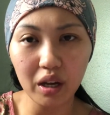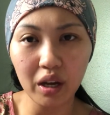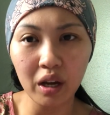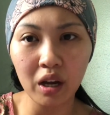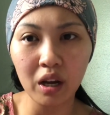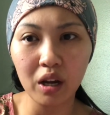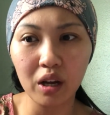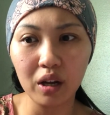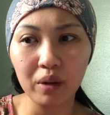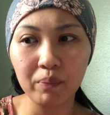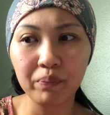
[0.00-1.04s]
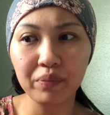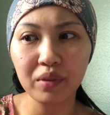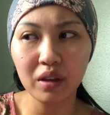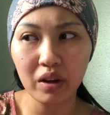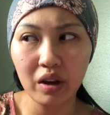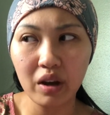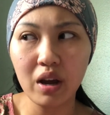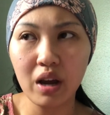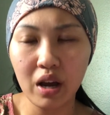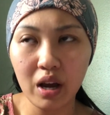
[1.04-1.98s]
Um,
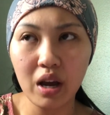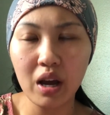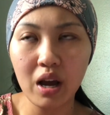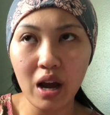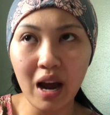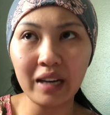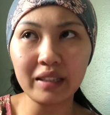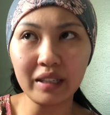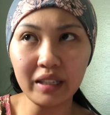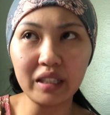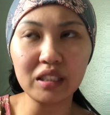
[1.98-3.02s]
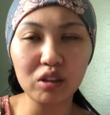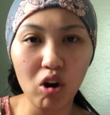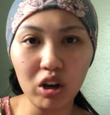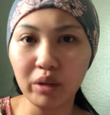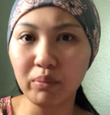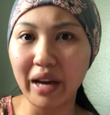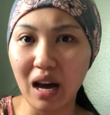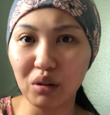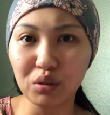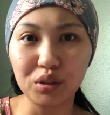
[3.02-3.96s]
I think he's calling me
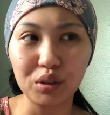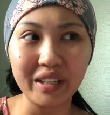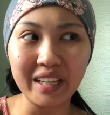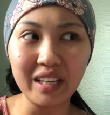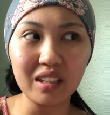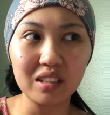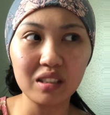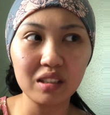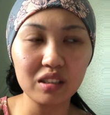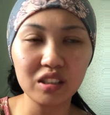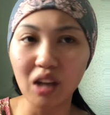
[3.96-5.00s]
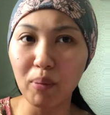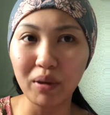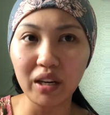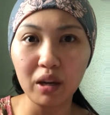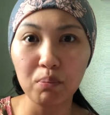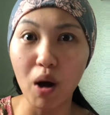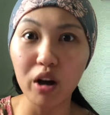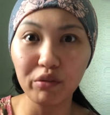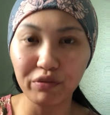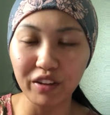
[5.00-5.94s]
out to eat, stop eating
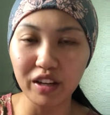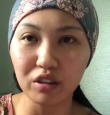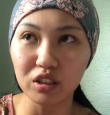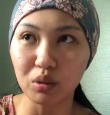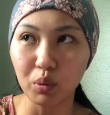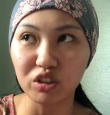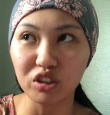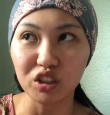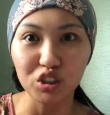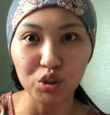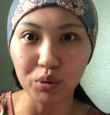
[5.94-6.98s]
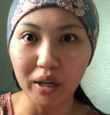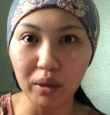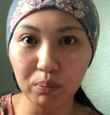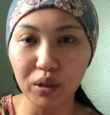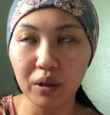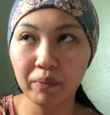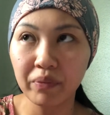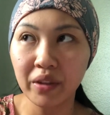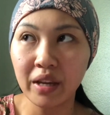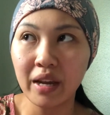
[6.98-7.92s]
bottom feeders, which is shrimp
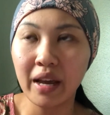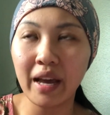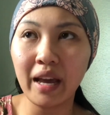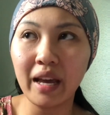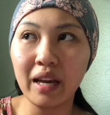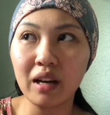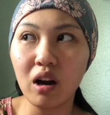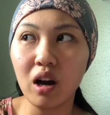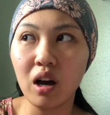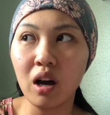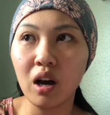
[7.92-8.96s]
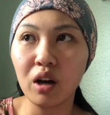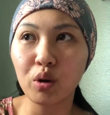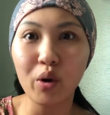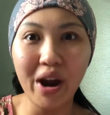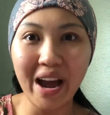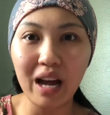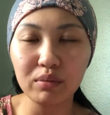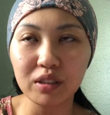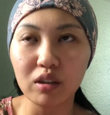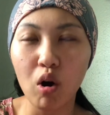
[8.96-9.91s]
and uh,
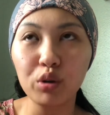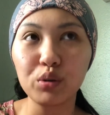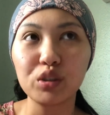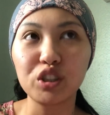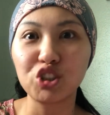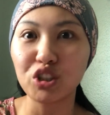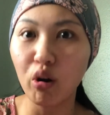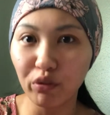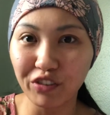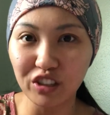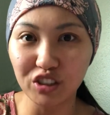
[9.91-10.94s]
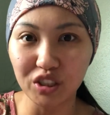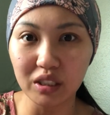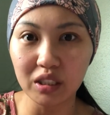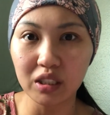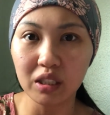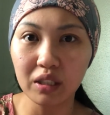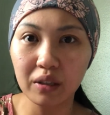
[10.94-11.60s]
crabs, all those shellfishes.